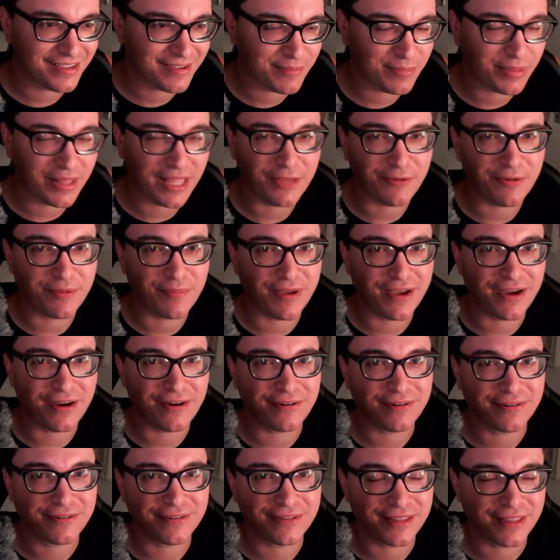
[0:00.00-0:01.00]

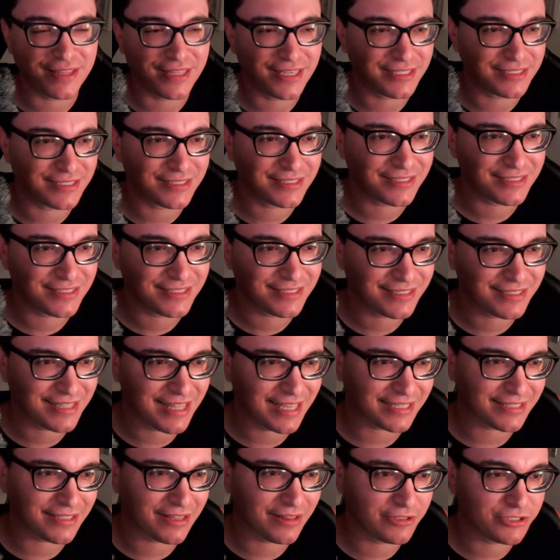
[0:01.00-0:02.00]
PlantUML, this
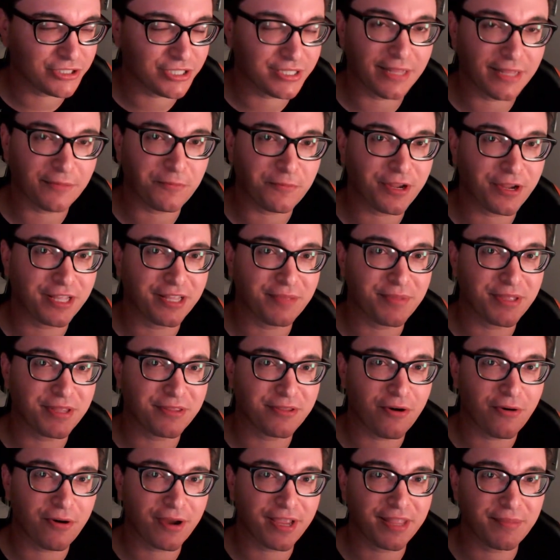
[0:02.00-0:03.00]
technology that we're gonna be
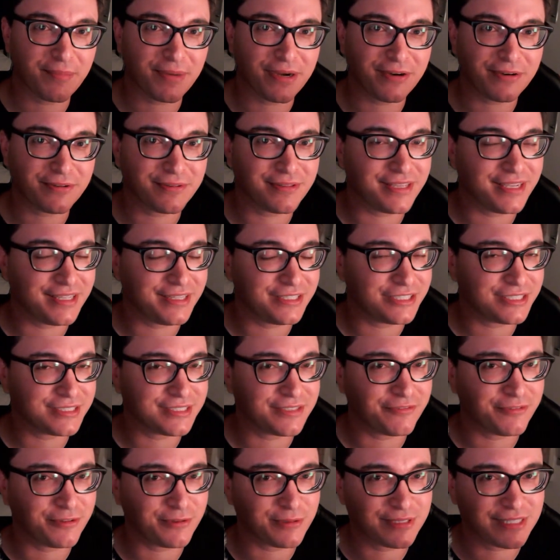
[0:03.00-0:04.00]
talking about in just a
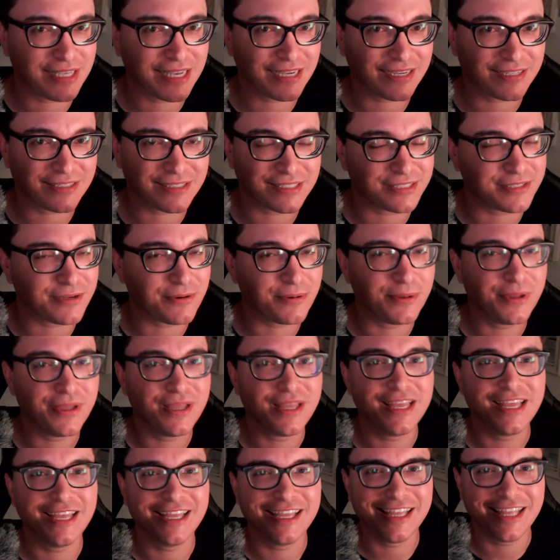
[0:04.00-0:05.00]
few seconds. So
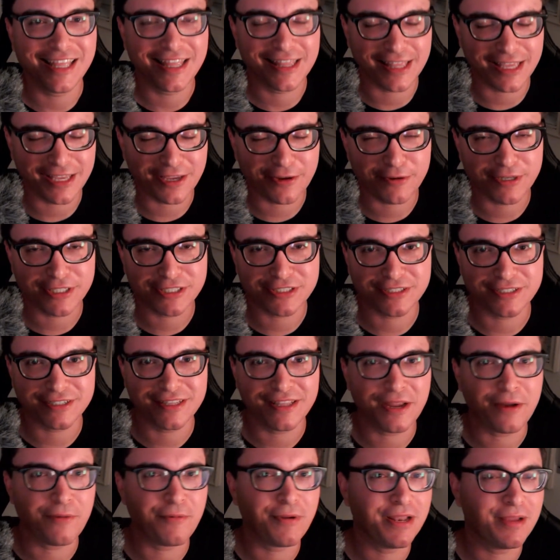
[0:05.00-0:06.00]
thank you, Richard,
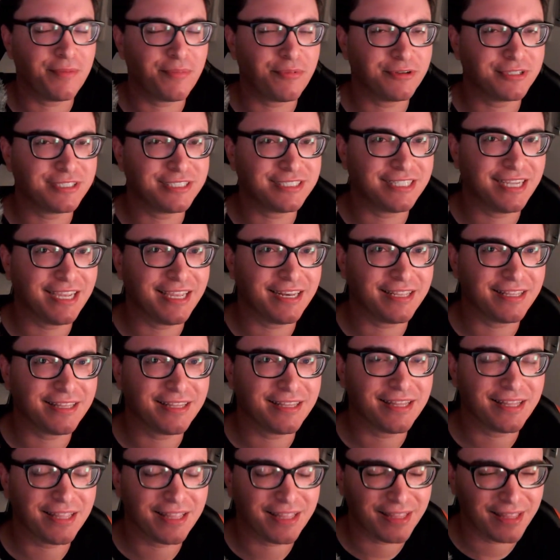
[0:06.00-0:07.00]
I really appreciate it.
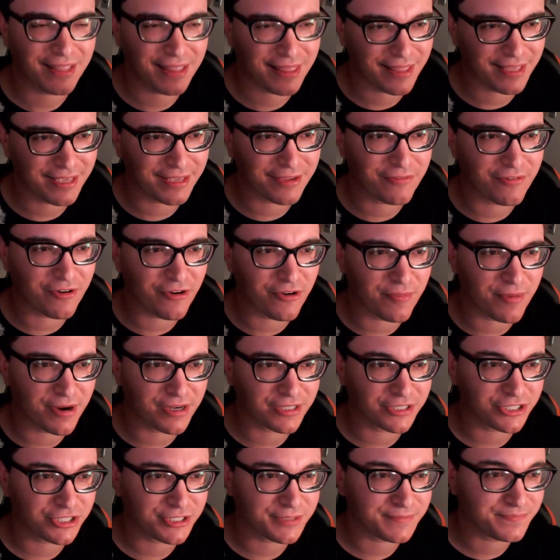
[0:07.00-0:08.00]
Thank you very
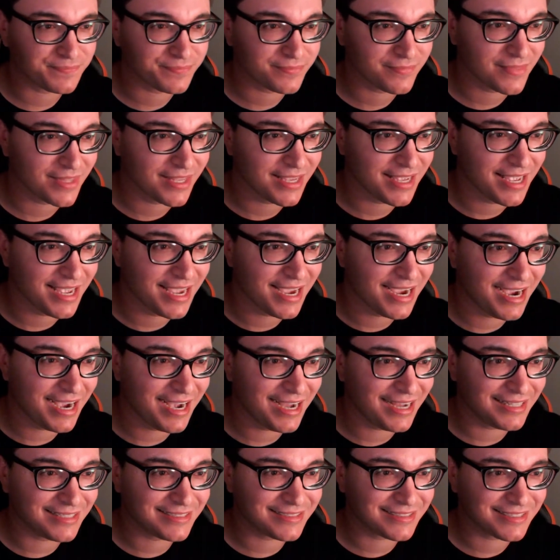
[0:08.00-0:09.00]
much.
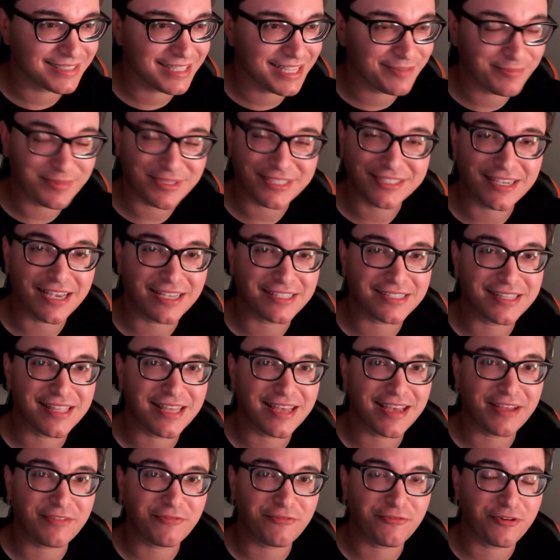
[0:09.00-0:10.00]
And besides
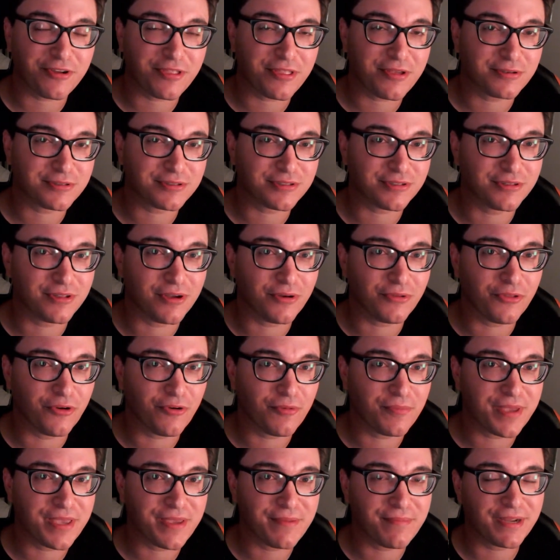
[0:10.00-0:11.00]
that, for those who don't know
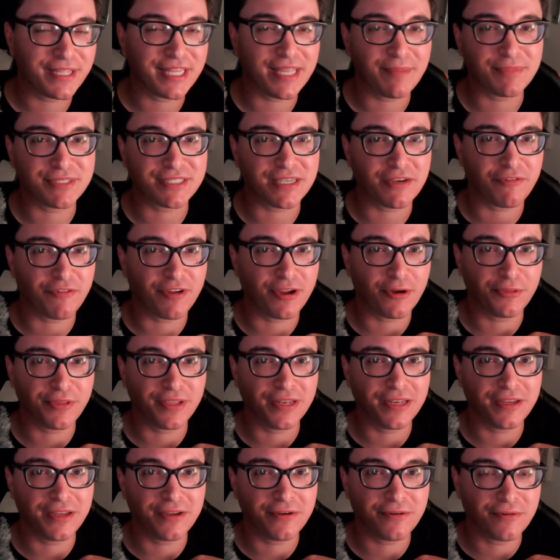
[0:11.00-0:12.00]
me, my name is Raphael De
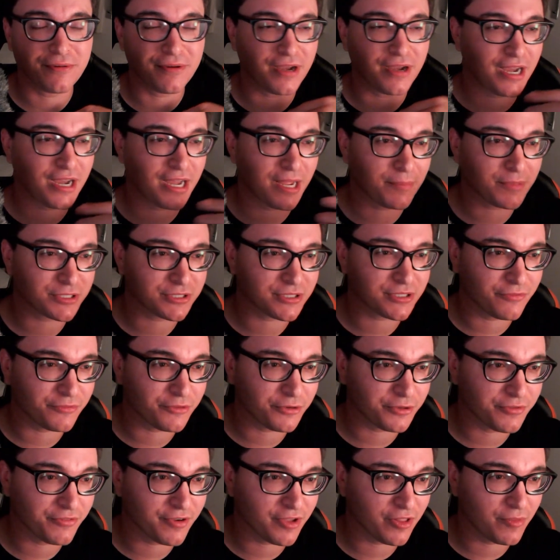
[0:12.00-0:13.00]
Lio. I'm a software
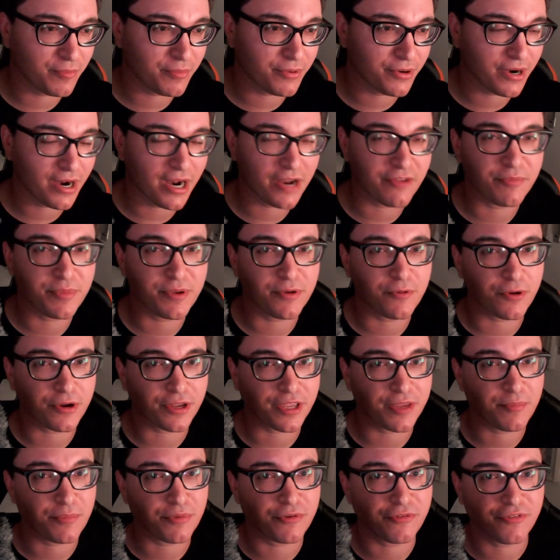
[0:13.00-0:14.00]
developer. I've been
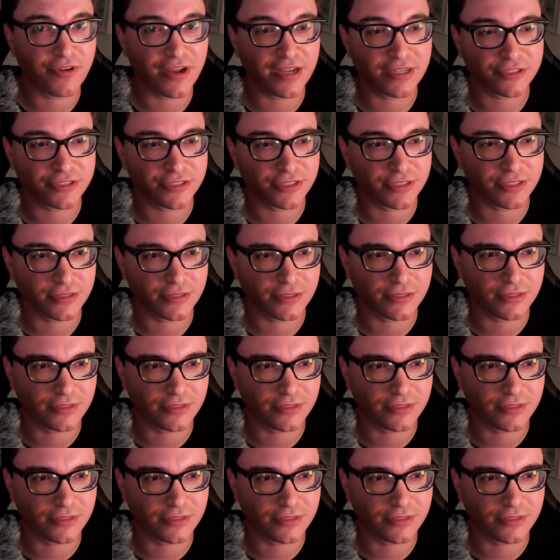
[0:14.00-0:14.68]
working professionally.